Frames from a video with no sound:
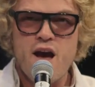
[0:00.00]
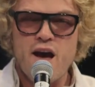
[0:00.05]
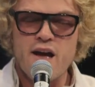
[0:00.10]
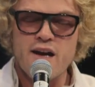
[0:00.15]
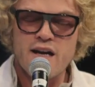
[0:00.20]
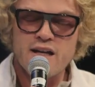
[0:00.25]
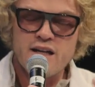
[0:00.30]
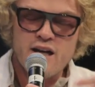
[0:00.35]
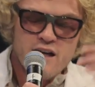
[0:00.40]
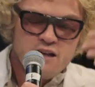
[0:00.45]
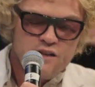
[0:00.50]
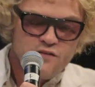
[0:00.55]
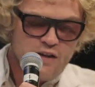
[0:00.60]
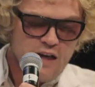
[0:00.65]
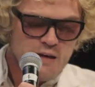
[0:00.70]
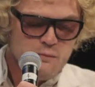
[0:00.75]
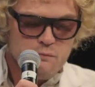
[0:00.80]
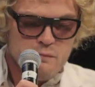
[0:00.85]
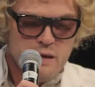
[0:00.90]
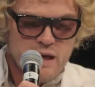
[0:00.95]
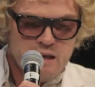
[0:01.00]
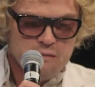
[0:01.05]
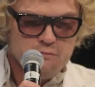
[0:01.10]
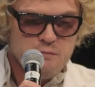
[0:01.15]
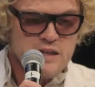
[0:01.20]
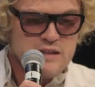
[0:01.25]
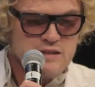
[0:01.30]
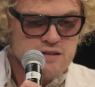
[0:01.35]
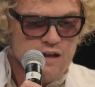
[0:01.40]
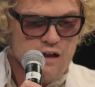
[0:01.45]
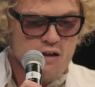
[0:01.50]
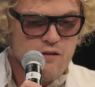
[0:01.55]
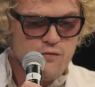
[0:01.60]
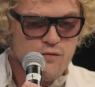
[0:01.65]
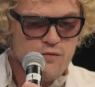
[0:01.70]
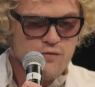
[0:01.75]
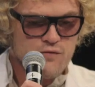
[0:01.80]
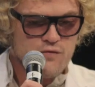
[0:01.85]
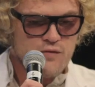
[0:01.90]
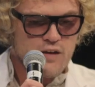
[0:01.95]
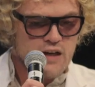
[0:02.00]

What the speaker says: And I kind of like made myself